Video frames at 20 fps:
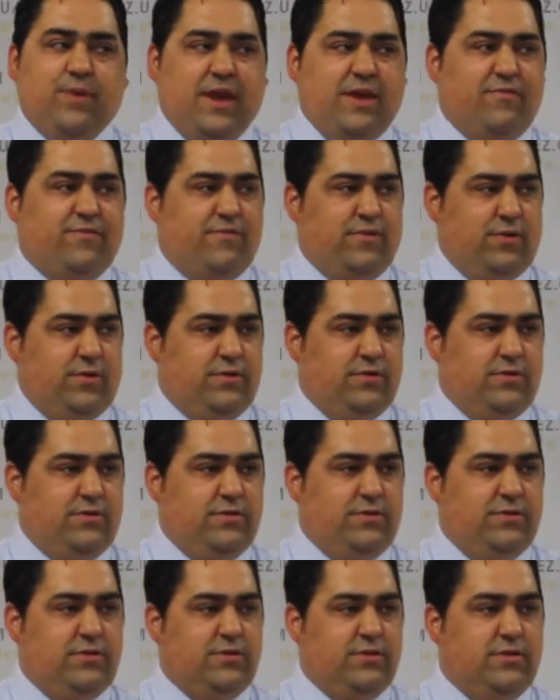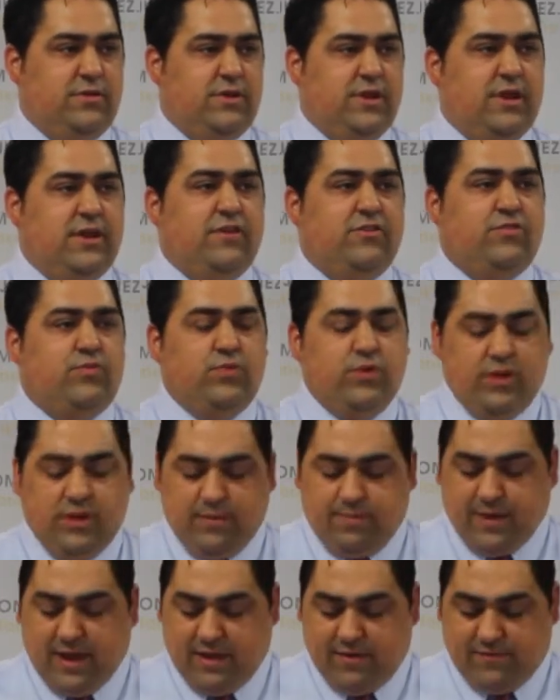painful. It is
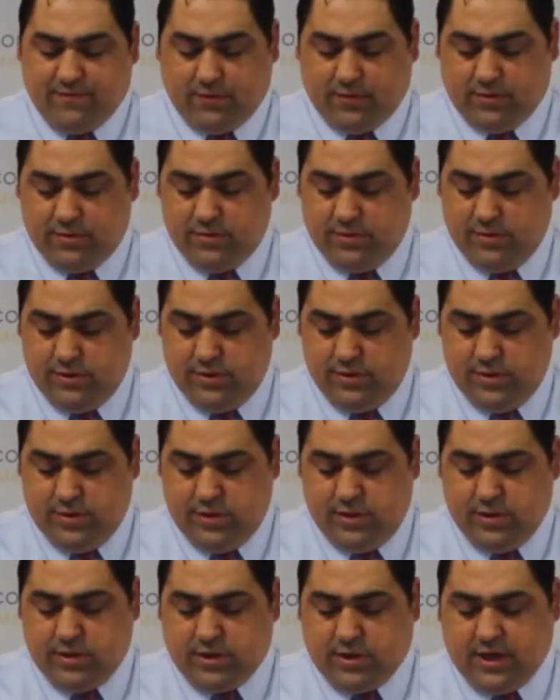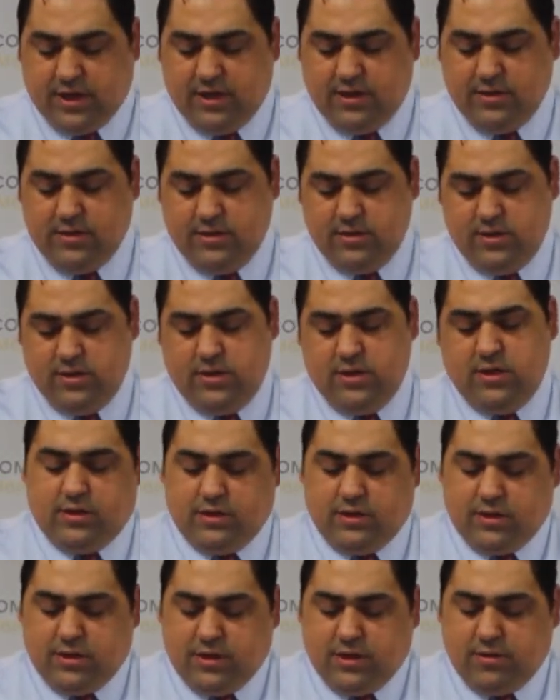really painful. Okay?
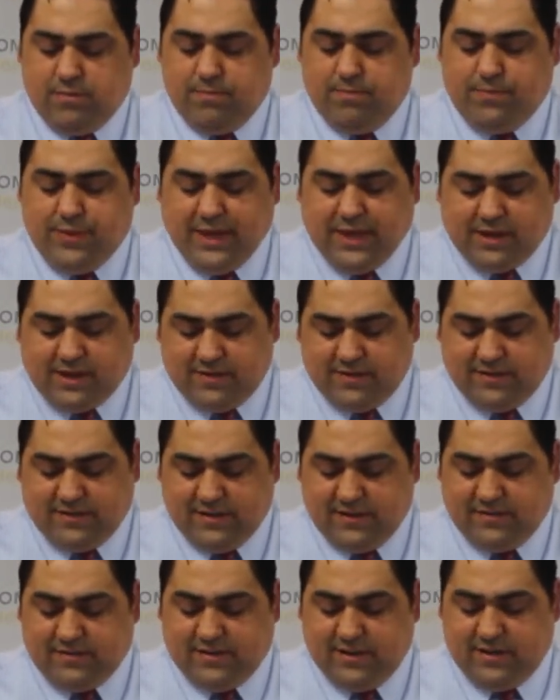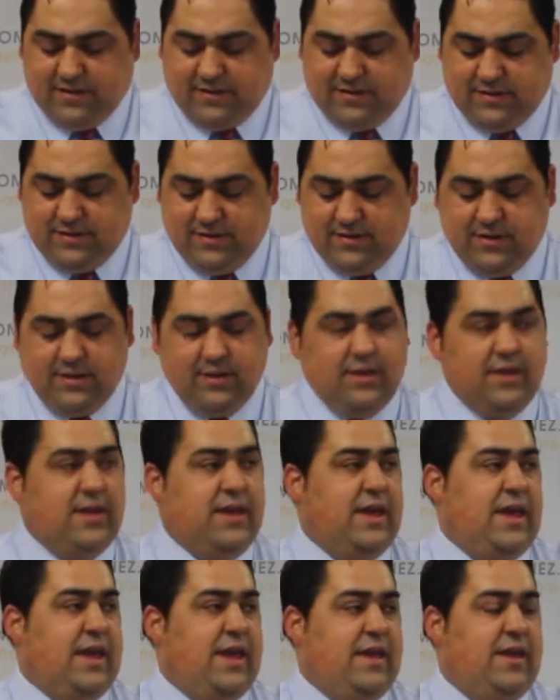Be consistent
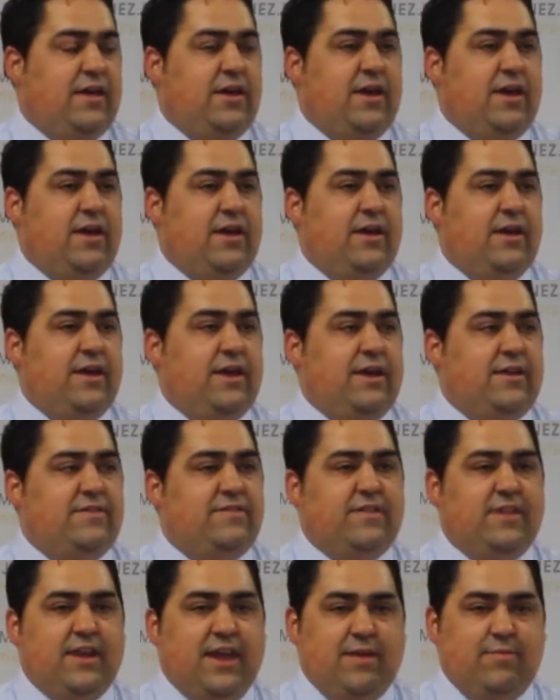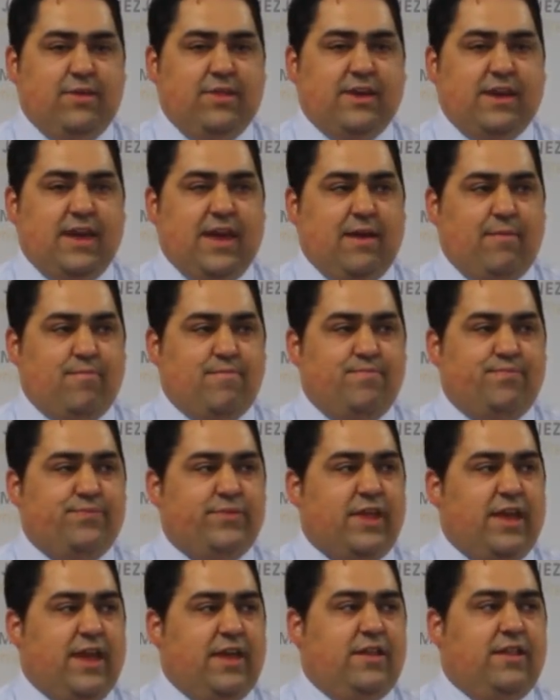is the name of the game.
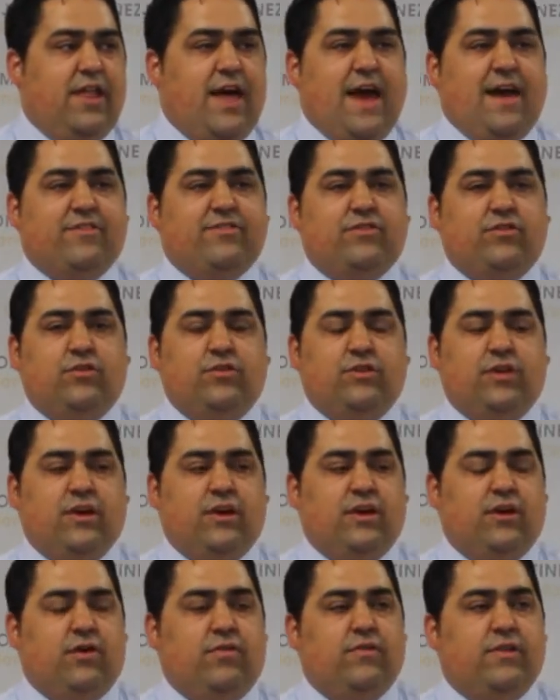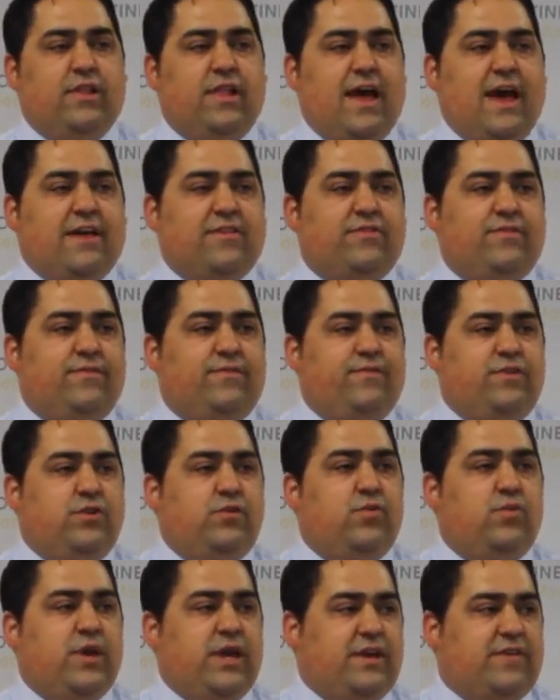And over the last
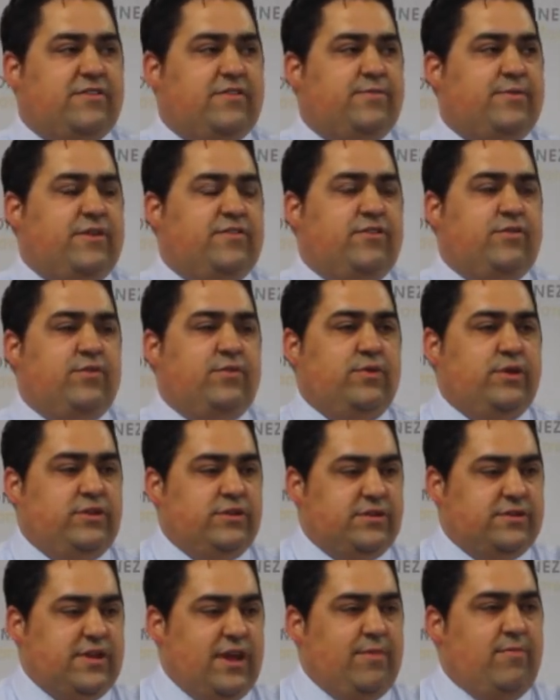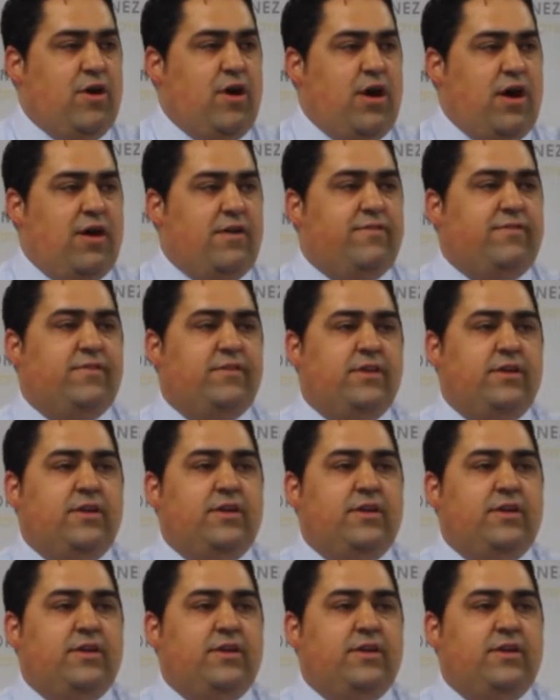few weeks, especially when we took time off,